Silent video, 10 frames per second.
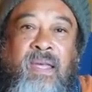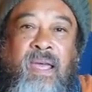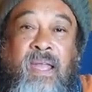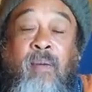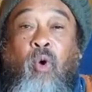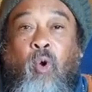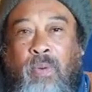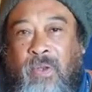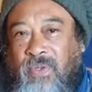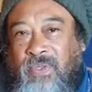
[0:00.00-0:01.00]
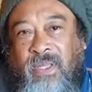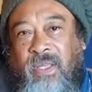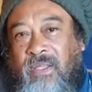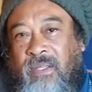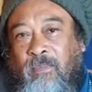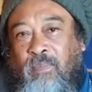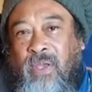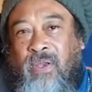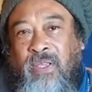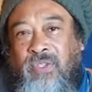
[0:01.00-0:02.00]
And I'm open to see it
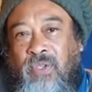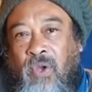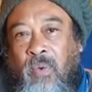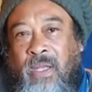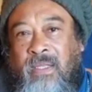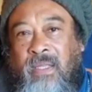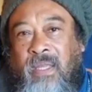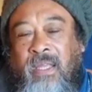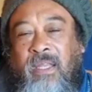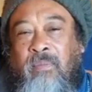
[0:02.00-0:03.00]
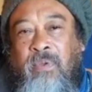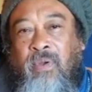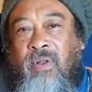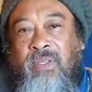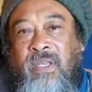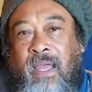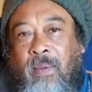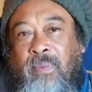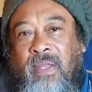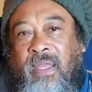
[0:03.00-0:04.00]
because you know what? The miracles are
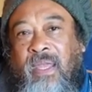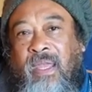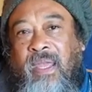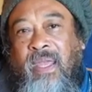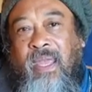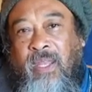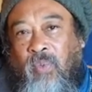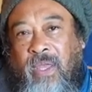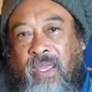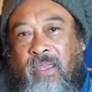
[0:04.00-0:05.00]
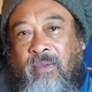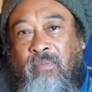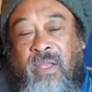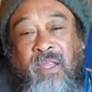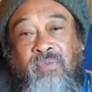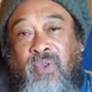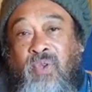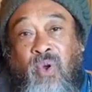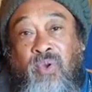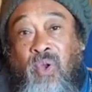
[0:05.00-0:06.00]
happening anyway. But if you
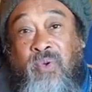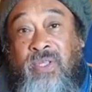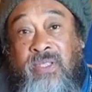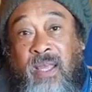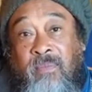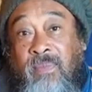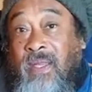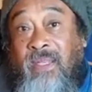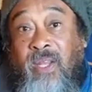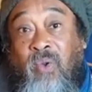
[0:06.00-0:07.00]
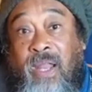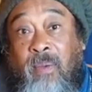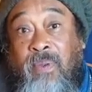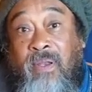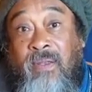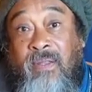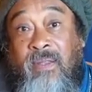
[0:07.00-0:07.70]
don't notice them, they don't happen.